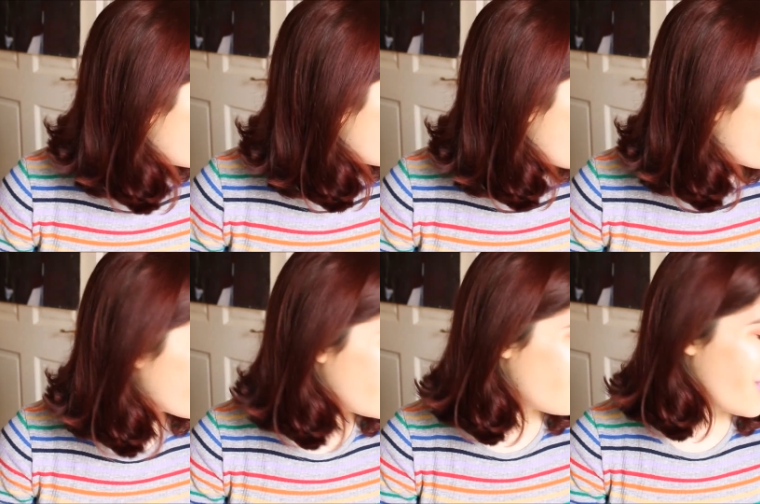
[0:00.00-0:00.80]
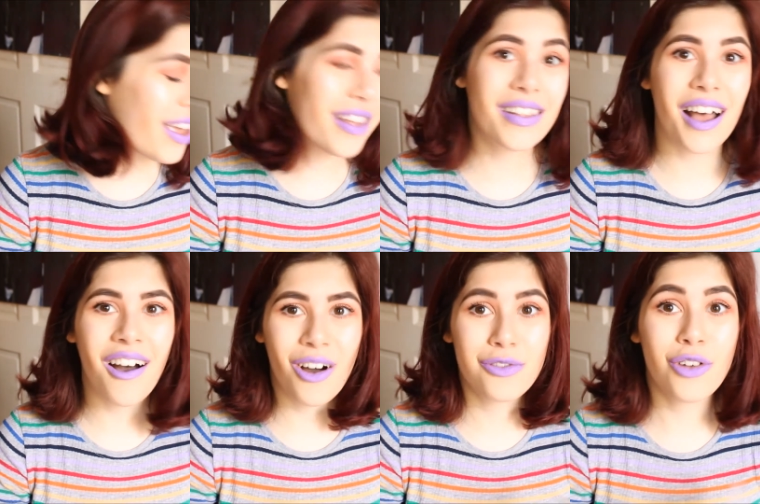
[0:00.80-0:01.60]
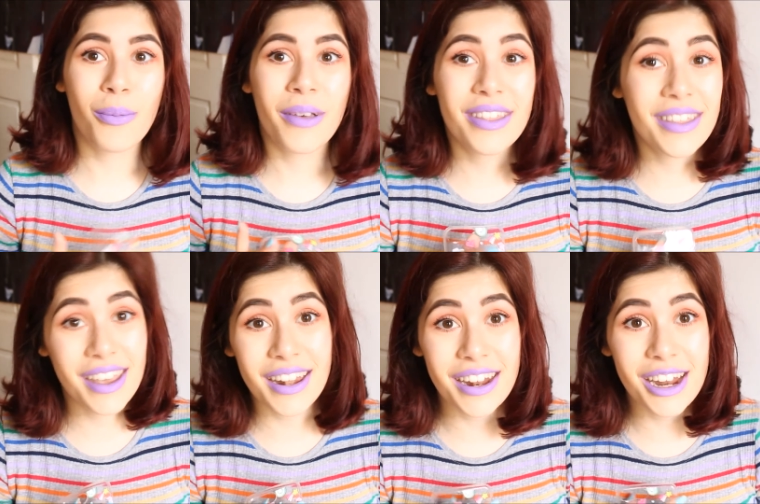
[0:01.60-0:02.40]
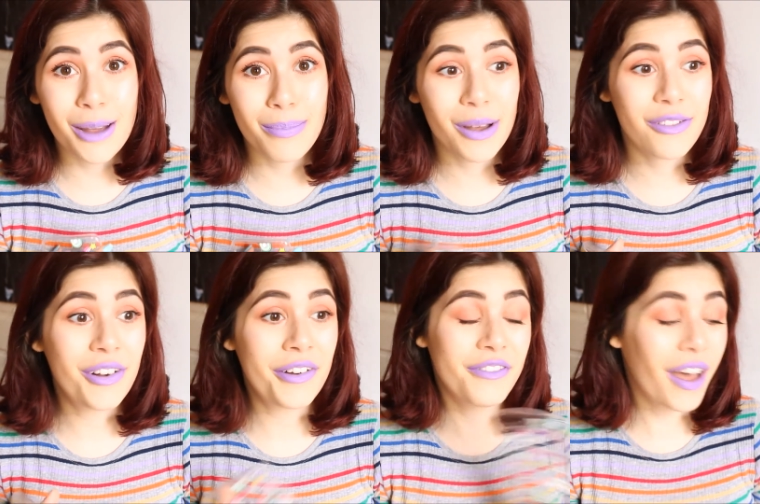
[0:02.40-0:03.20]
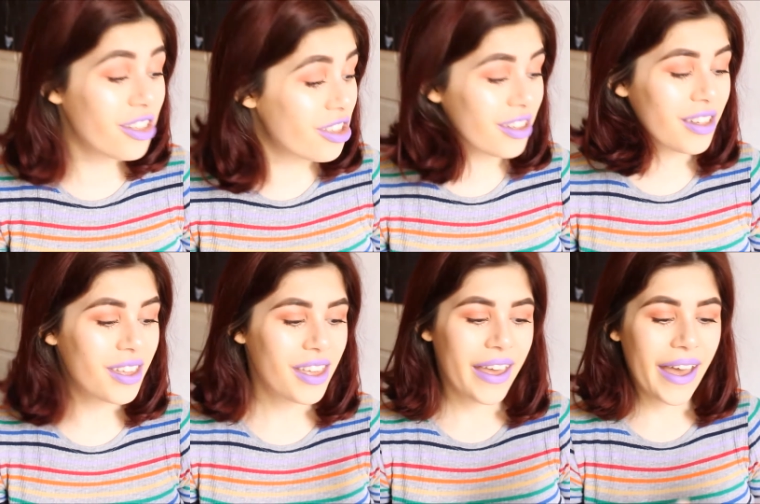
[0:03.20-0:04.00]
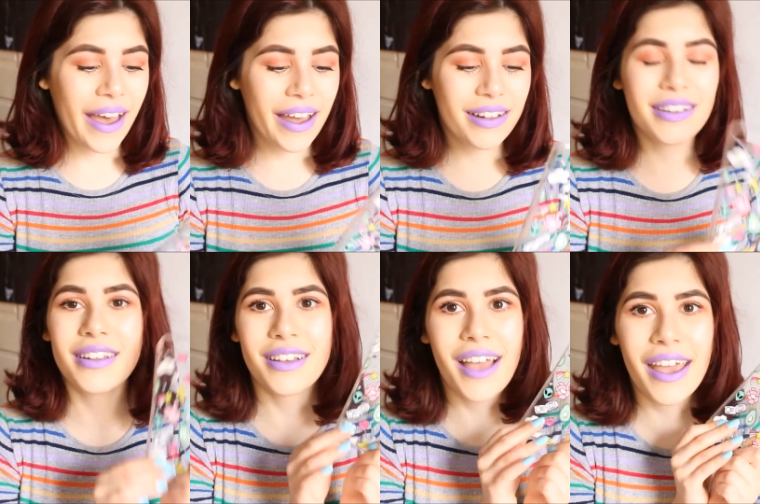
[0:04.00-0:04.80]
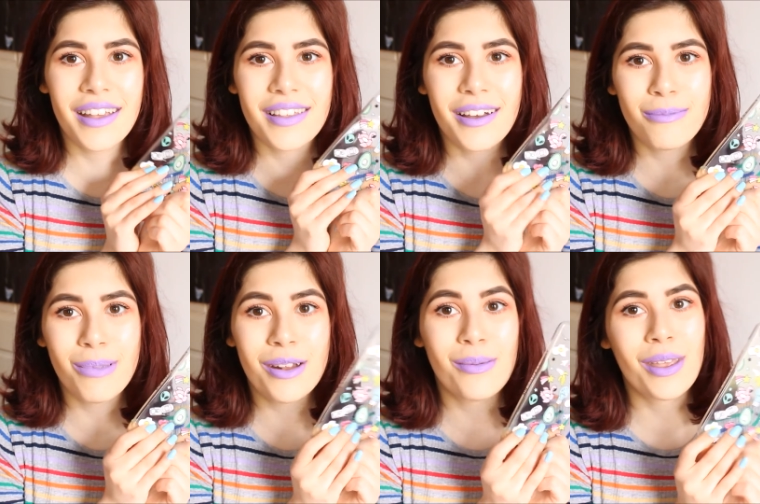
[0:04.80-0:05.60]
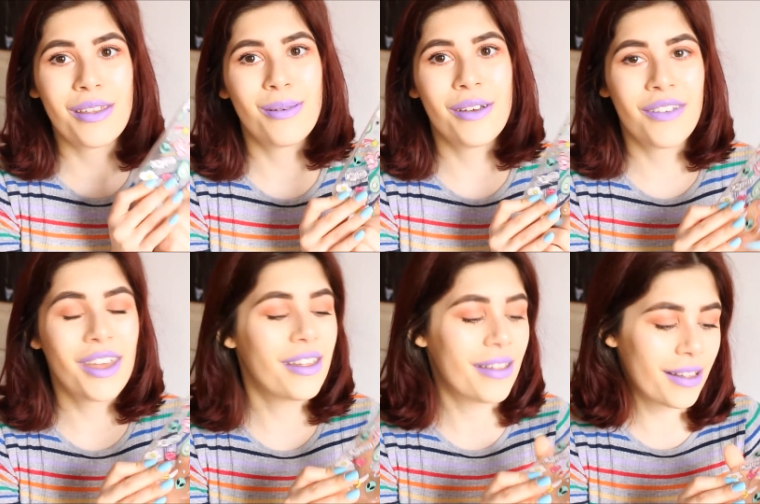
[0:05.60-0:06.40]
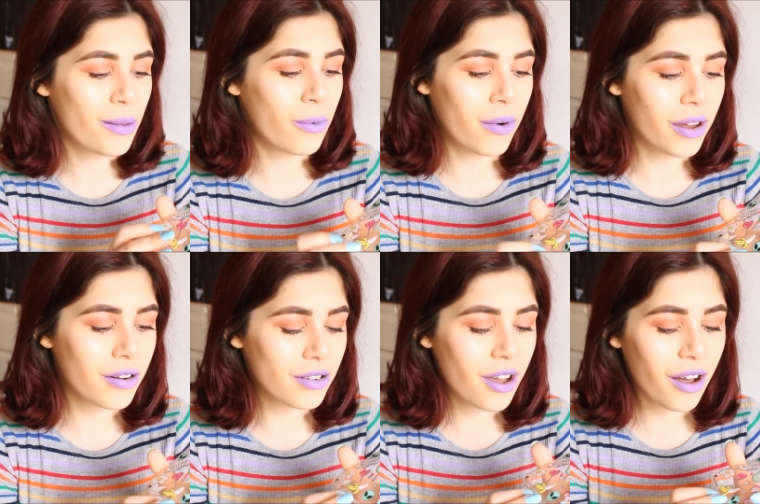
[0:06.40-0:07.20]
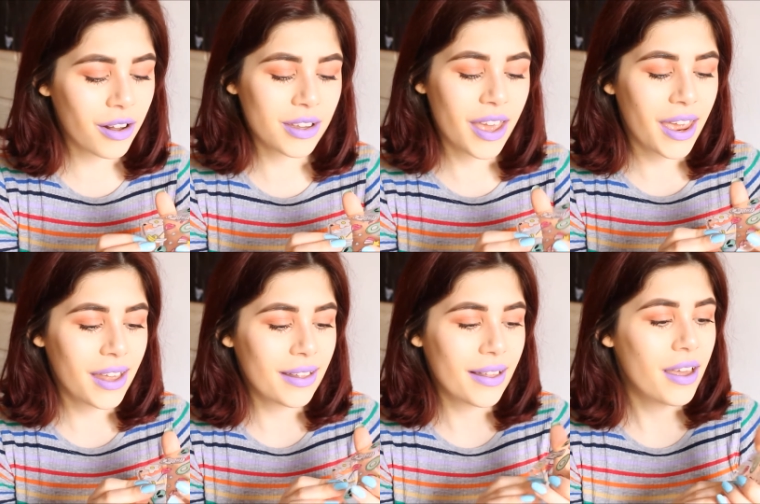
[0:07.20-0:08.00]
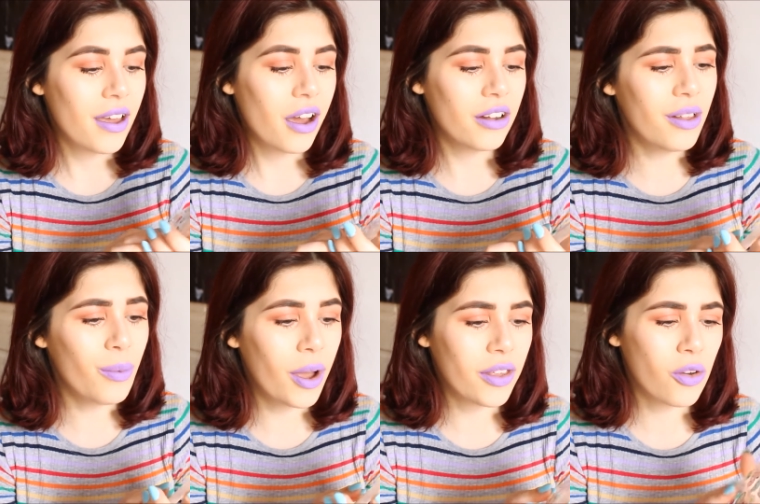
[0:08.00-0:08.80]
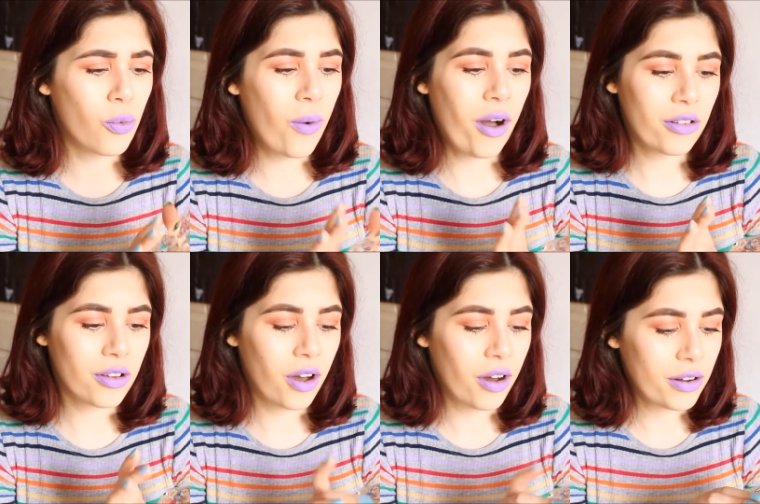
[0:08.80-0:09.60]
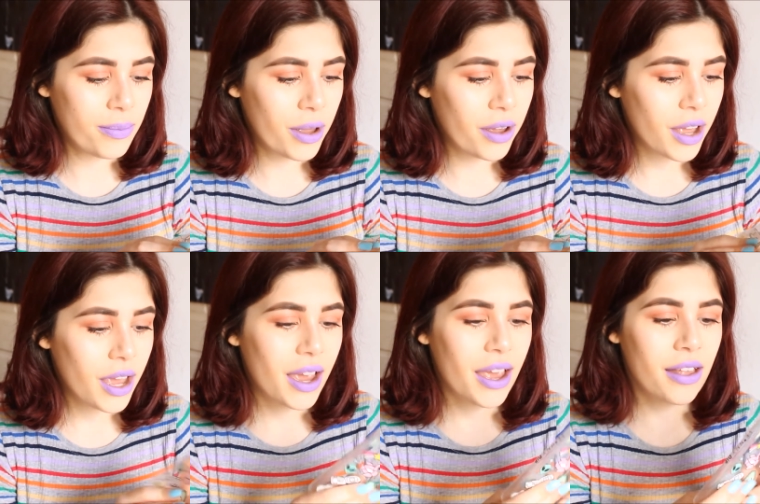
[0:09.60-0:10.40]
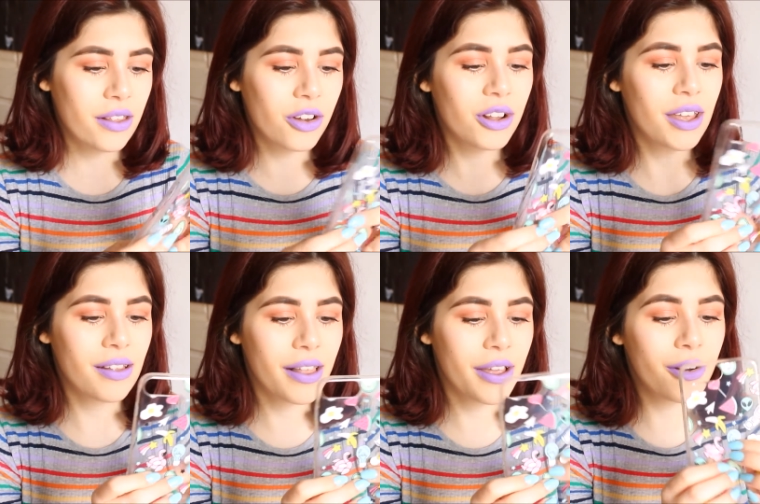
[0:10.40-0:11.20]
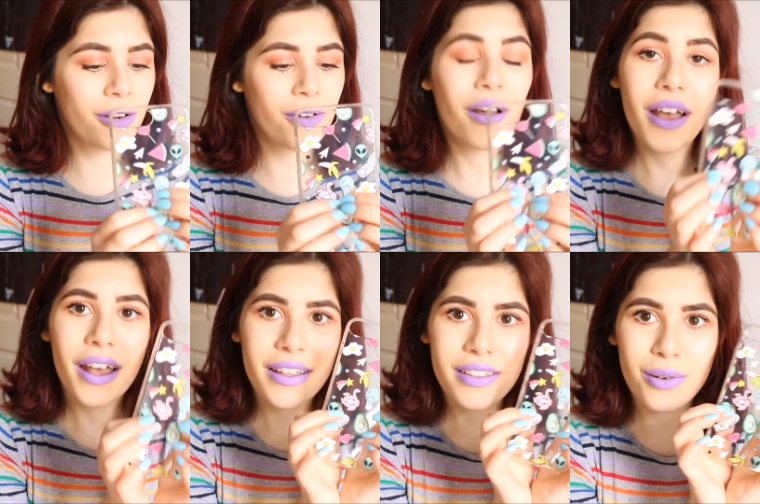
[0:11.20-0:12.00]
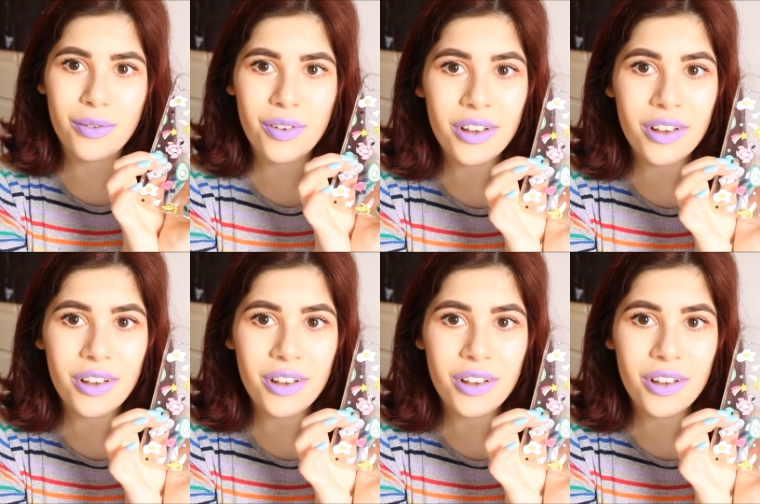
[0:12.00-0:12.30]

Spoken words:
The next things are from Skinny Dip for fashion, and the case I've been obsessed with is this Wildcard case. I don't know why it's called Wildcard, but it's got these little sort of